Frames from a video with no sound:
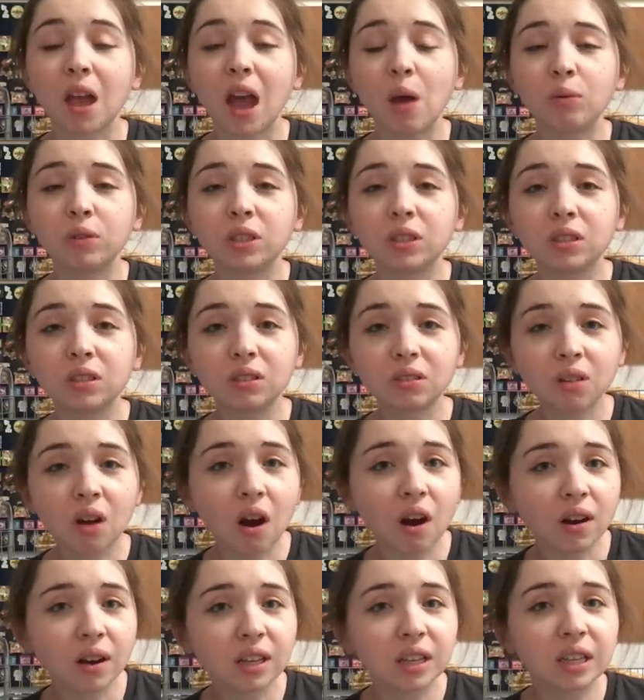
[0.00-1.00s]
I was
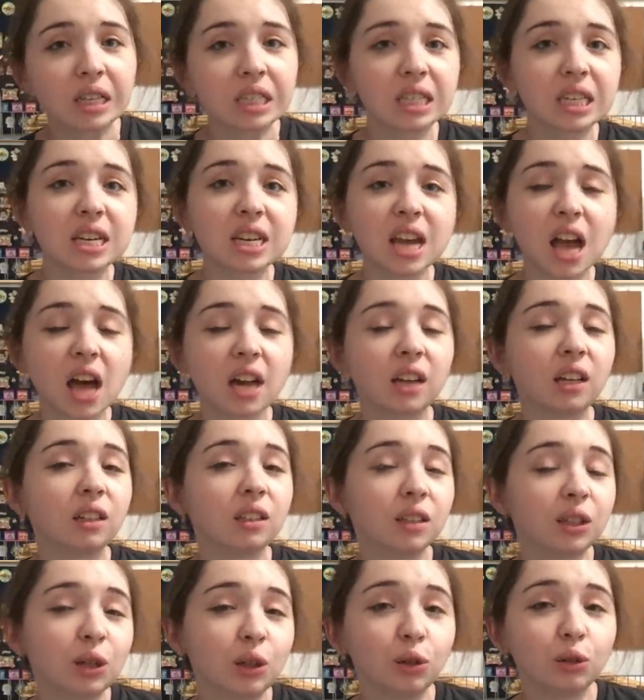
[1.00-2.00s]
starting to get a
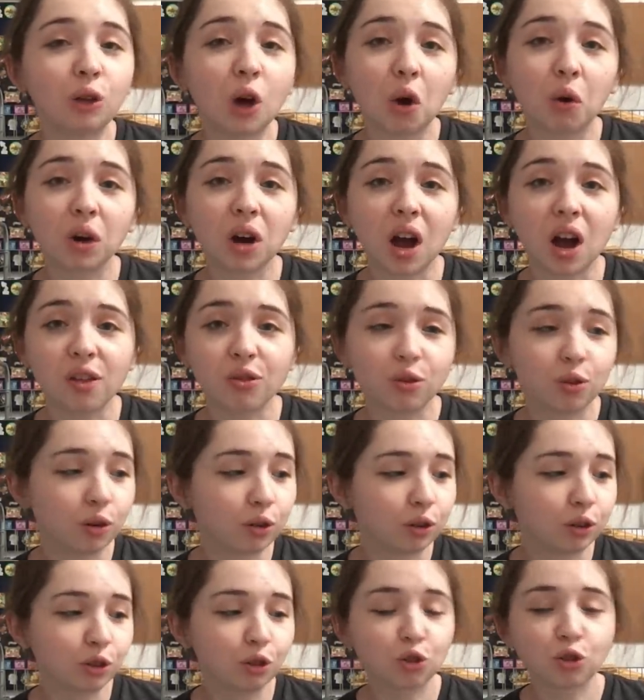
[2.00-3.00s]
little lower on
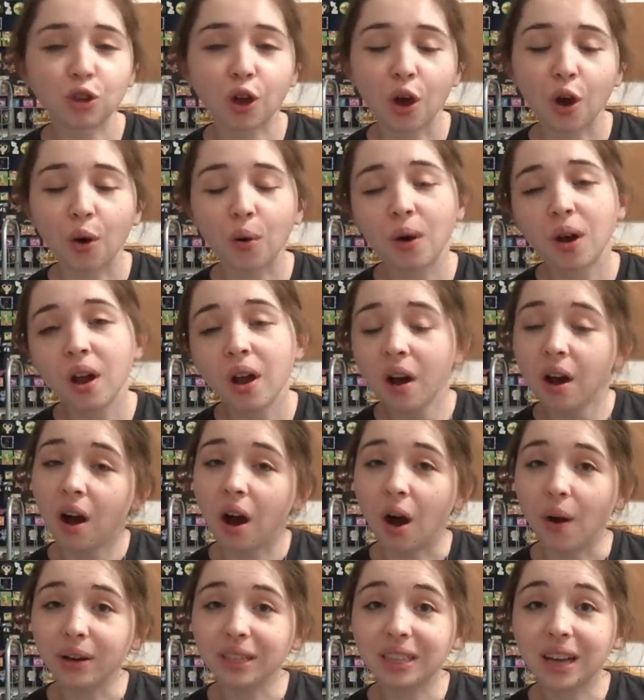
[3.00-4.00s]
those, so
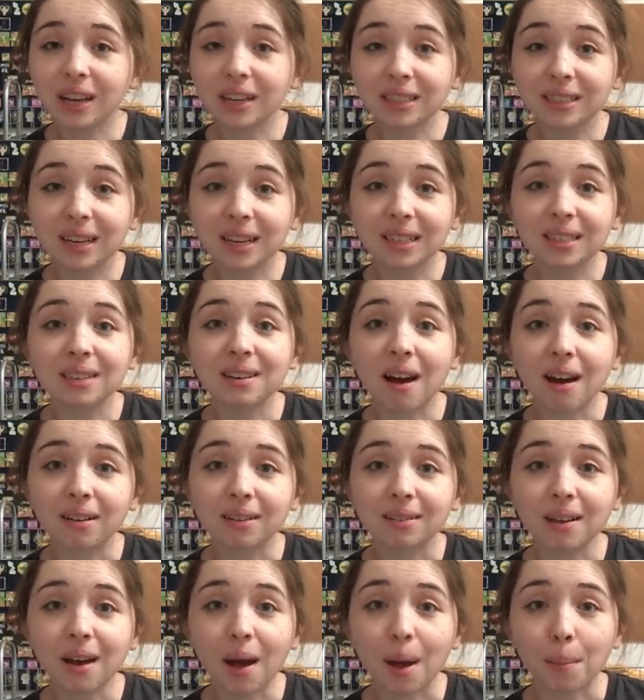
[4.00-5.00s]
always got to stay
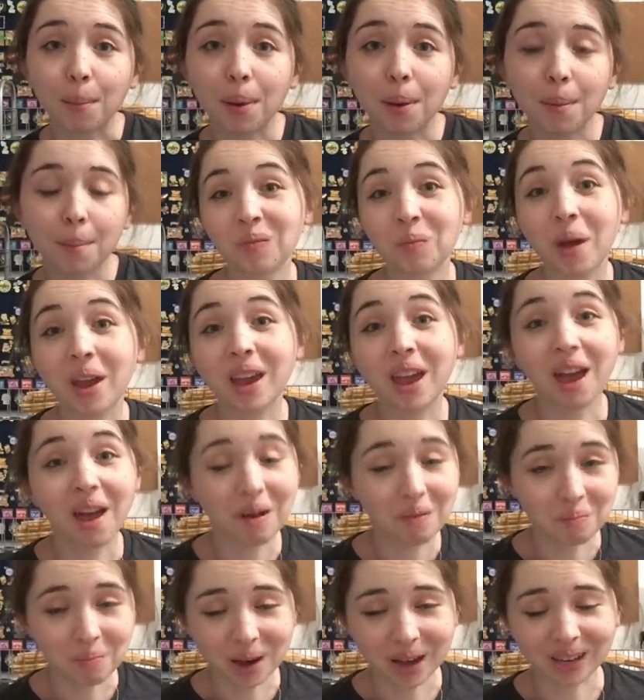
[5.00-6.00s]
stocked up. My
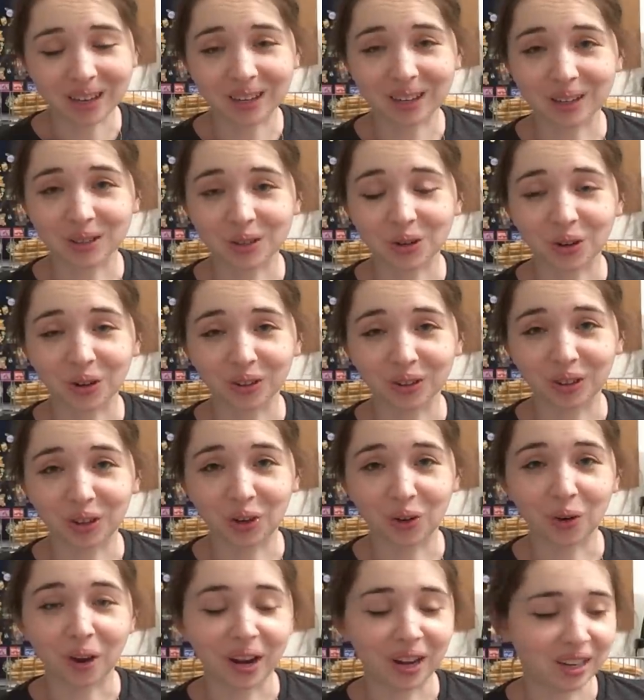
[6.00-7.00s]
cat Micah is currently
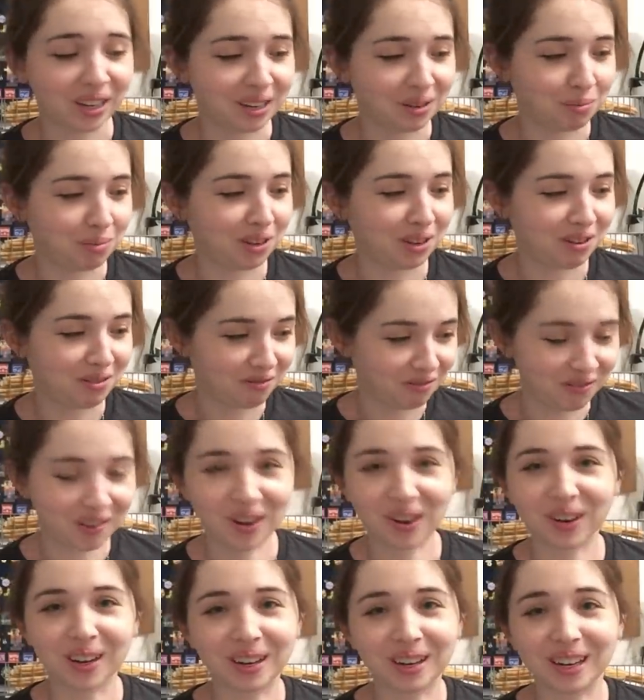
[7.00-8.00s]
crying and being
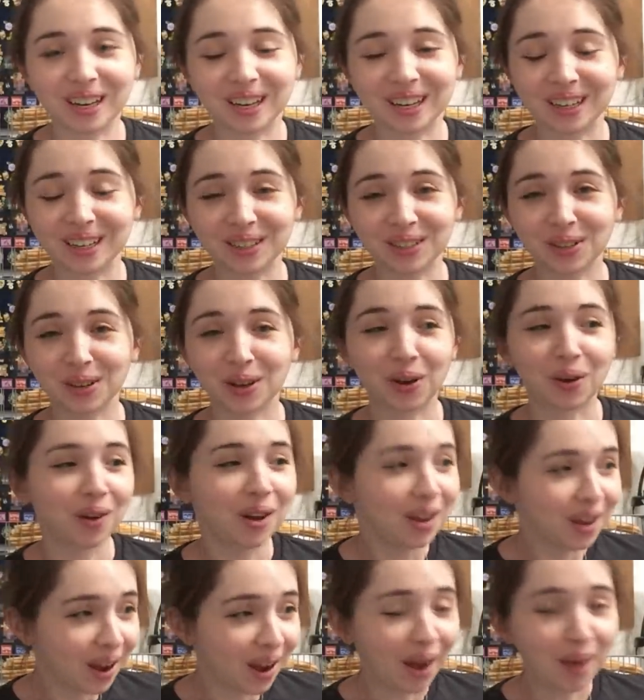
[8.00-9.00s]
very needy, so
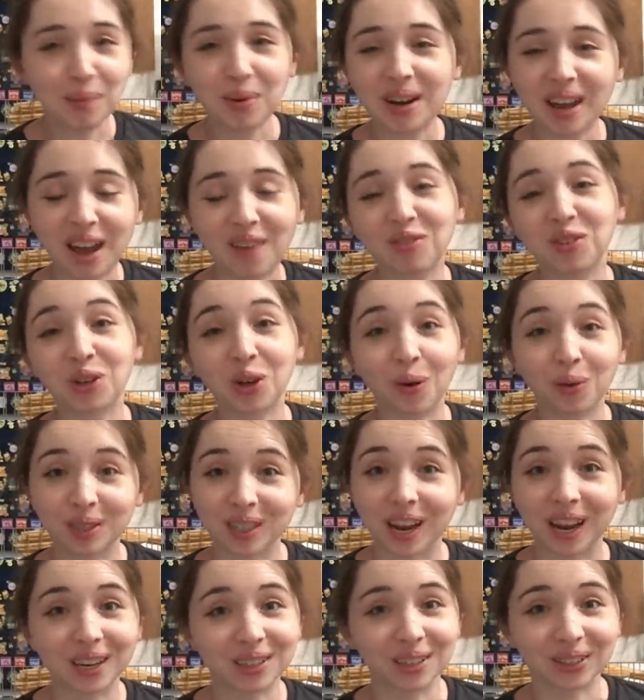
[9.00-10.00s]
I'm gonna have to go
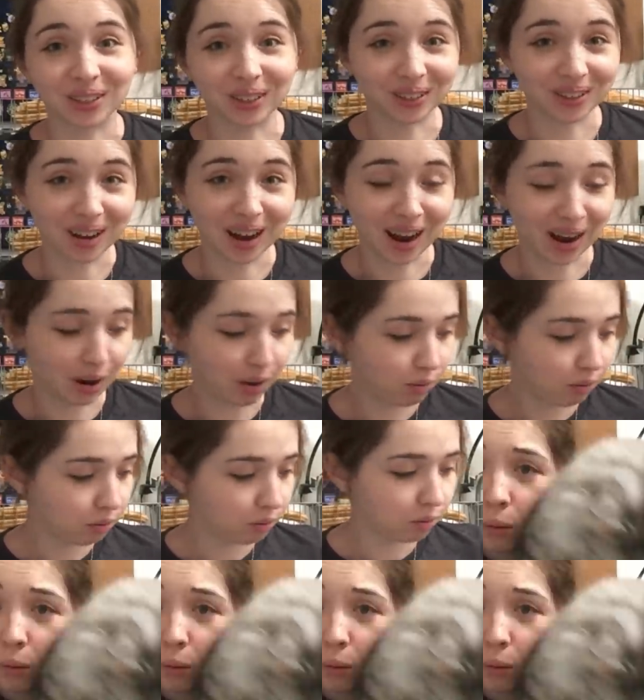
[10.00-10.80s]
tend to her now.